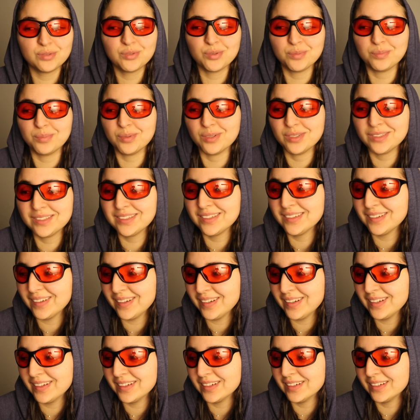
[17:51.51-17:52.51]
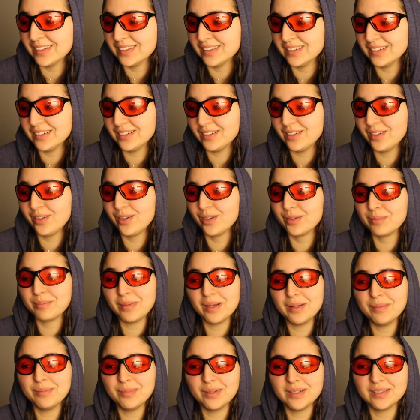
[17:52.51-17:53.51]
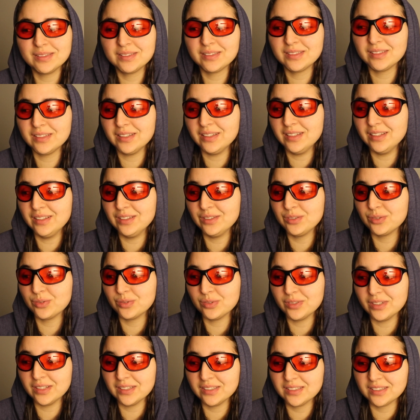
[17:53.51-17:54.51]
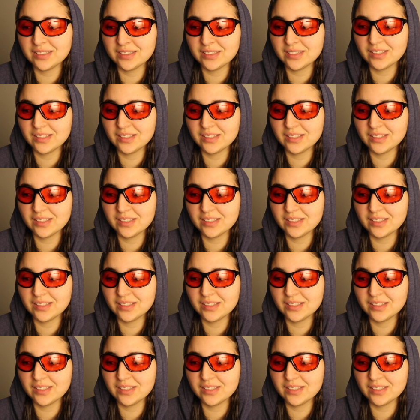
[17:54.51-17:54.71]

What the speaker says: to put all my best into this.